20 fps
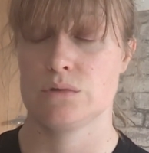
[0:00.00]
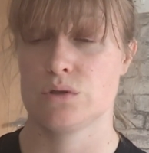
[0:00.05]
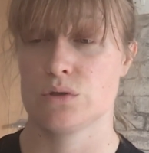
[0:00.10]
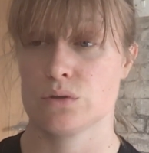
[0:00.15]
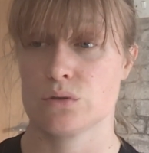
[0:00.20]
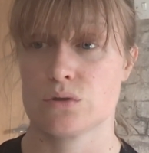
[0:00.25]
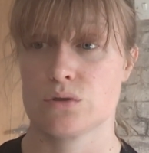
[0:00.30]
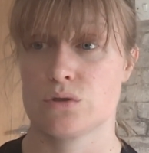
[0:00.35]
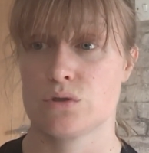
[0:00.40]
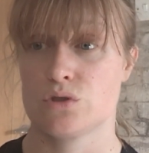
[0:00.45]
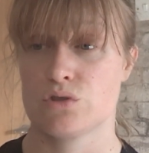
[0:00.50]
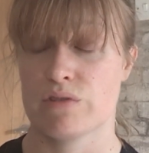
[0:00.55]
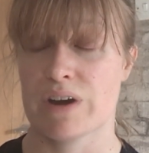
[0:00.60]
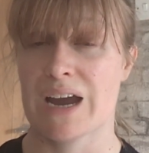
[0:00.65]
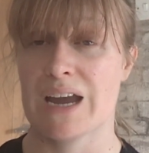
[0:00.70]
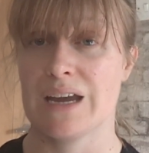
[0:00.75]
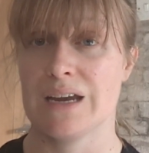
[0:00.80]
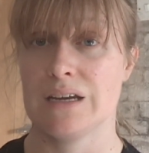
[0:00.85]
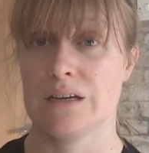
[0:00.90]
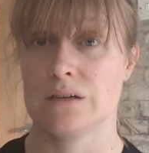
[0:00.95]
just
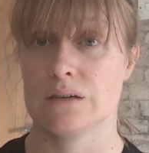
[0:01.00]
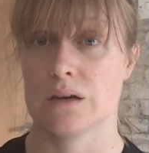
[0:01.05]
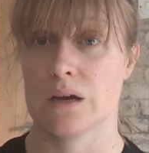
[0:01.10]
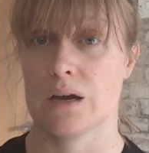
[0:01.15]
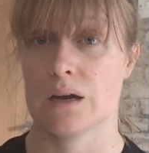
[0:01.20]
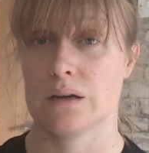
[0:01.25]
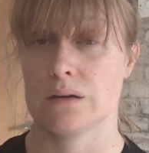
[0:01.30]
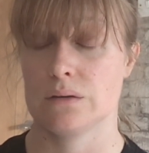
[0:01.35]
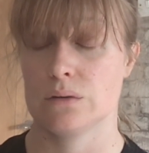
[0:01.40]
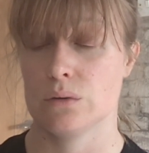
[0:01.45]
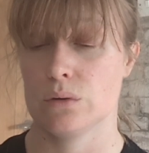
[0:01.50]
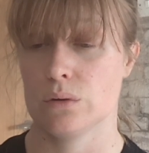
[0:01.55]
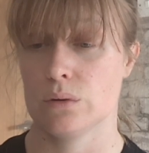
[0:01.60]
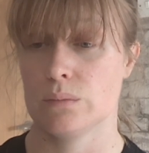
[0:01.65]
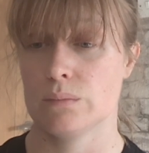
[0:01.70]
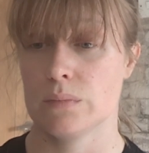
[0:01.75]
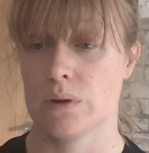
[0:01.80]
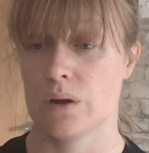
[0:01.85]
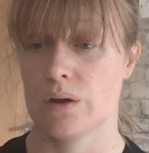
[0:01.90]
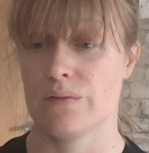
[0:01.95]
drained and
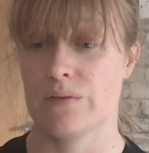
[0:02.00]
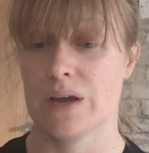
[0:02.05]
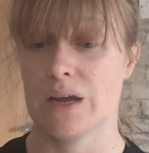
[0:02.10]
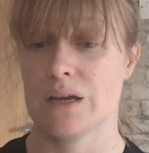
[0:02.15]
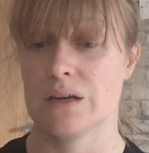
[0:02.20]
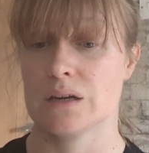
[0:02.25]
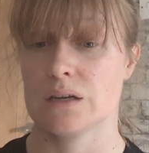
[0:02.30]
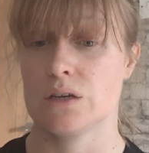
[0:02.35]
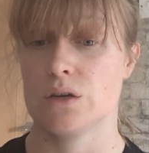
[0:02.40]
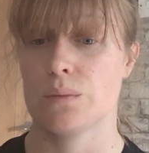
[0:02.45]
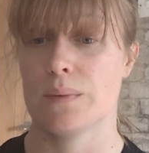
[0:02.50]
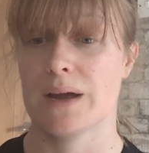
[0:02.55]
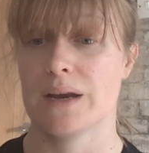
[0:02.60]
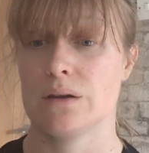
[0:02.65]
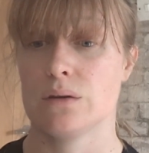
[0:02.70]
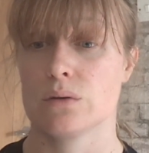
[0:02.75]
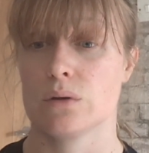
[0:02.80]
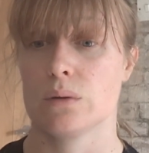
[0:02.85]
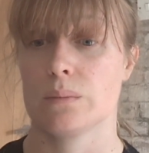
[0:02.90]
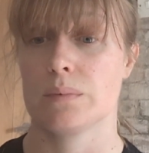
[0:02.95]
unmotivated, and you
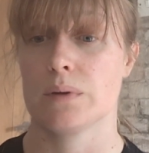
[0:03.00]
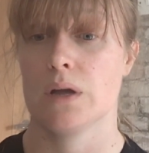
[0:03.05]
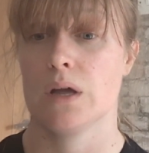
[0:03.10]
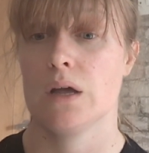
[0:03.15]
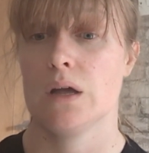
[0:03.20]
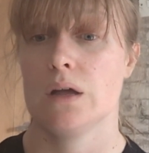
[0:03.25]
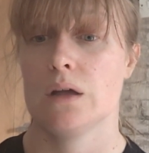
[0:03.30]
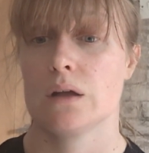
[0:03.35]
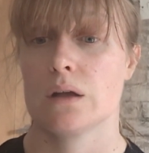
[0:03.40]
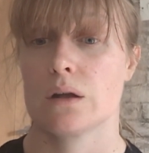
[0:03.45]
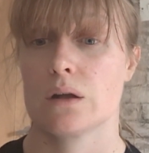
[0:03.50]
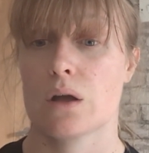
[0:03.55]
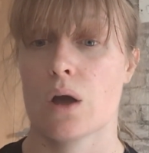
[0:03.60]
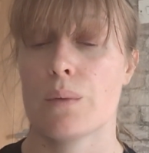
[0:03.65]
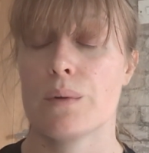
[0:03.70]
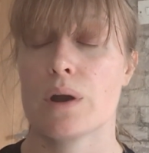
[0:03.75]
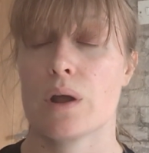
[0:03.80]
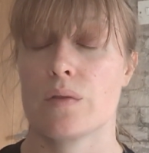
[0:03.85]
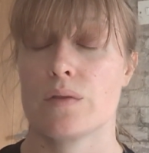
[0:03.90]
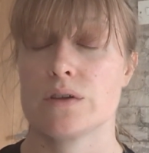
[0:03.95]
end up
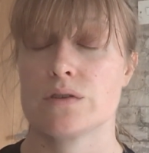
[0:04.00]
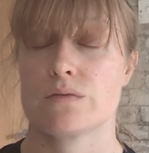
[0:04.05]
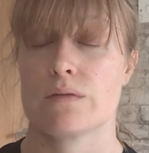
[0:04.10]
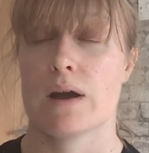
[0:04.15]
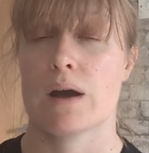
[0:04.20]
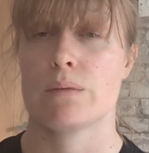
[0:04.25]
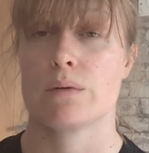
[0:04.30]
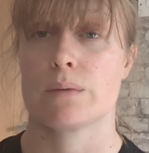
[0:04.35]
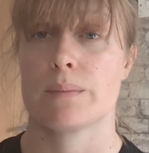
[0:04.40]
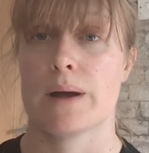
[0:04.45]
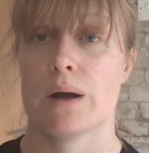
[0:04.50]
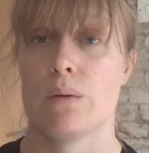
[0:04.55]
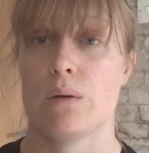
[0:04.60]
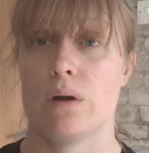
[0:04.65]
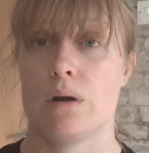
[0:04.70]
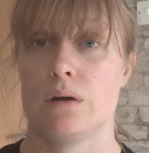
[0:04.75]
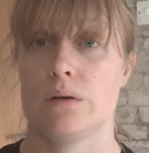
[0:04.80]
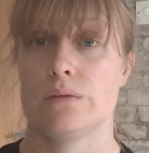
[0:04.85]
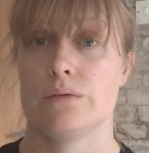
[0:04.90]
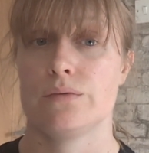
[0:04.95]
going on this roundabout
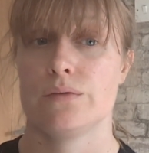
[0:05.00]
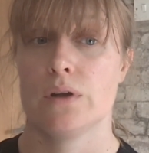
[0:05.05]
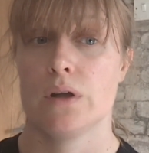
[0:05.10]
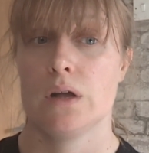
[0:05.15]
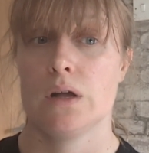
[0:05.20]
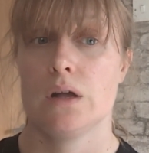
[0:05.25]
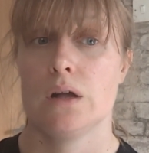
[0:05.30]
of